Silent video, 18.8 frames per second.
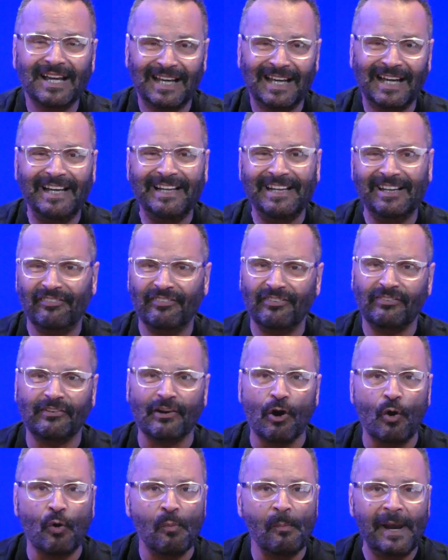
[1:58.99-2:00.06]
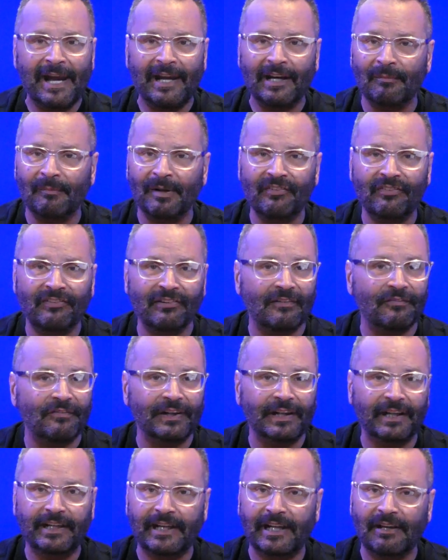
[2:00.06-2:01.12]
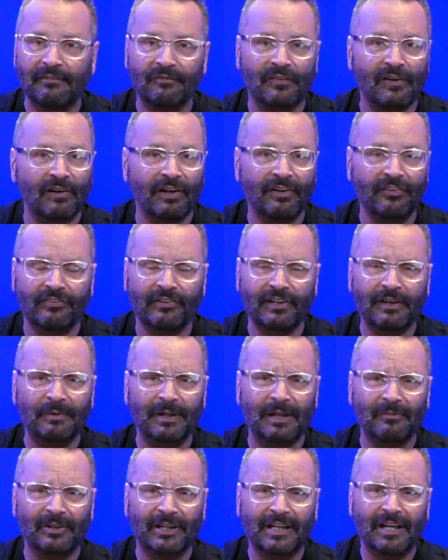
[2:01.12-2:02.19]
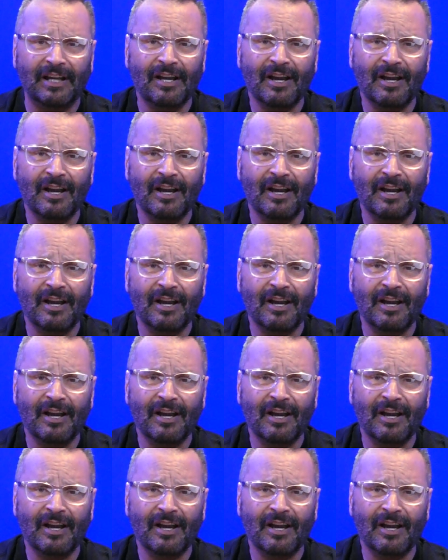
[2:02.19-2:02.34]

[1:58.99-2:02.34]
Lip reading: I get so mad at myself when I can't fall asleep, and I'm like,